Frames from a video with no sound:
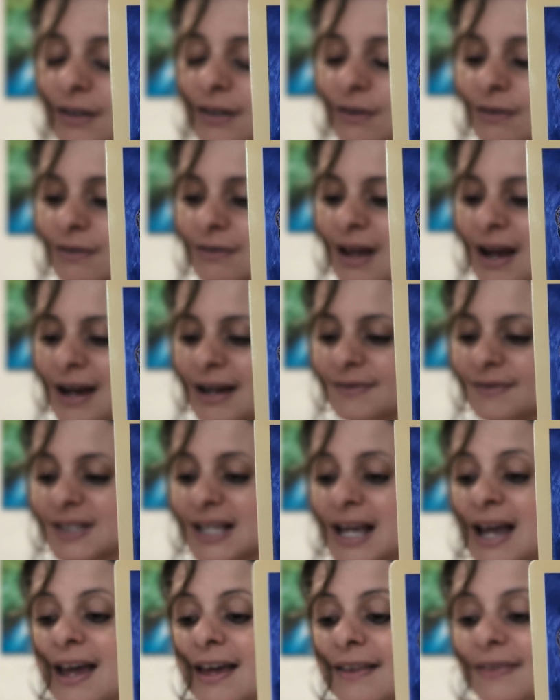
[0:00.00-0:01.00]
in our lives,
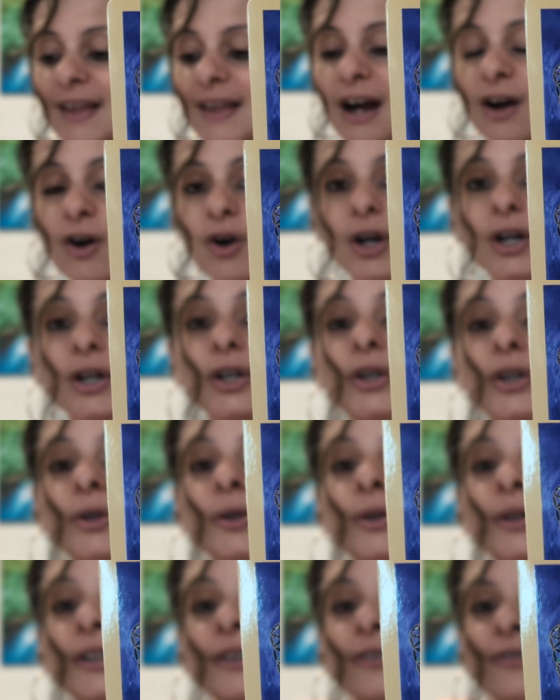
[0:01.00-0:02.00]
that are
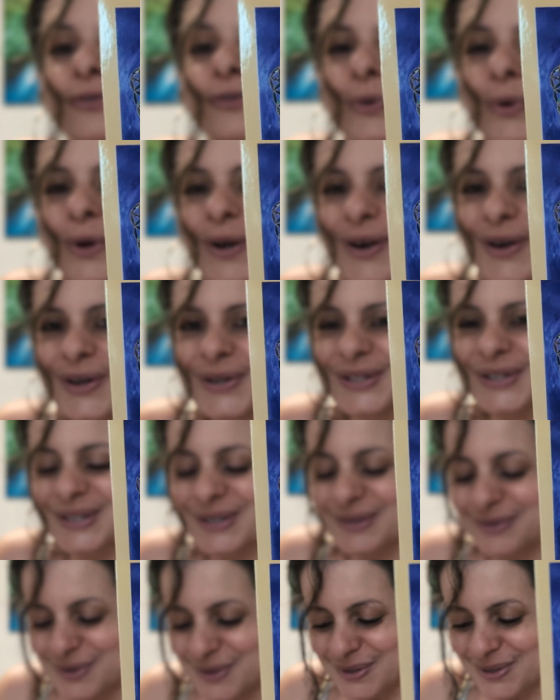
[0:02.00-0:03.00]
good for our
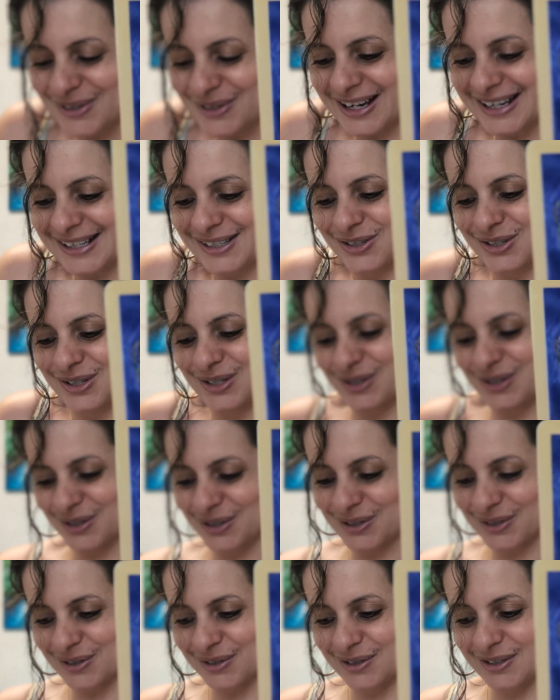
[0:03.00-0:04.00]
soul. I just
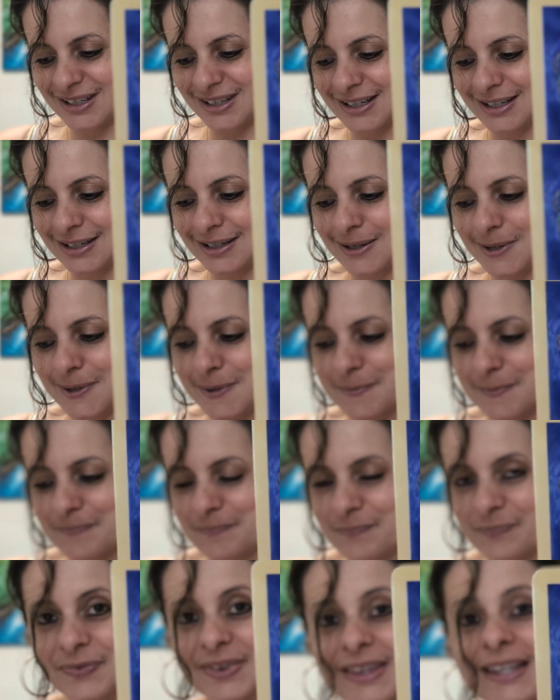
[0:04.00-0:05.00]
heard.
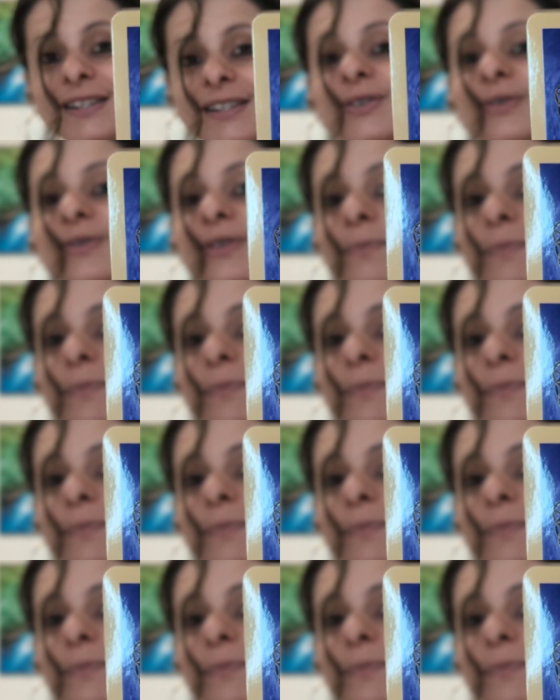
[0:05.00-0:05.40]
These are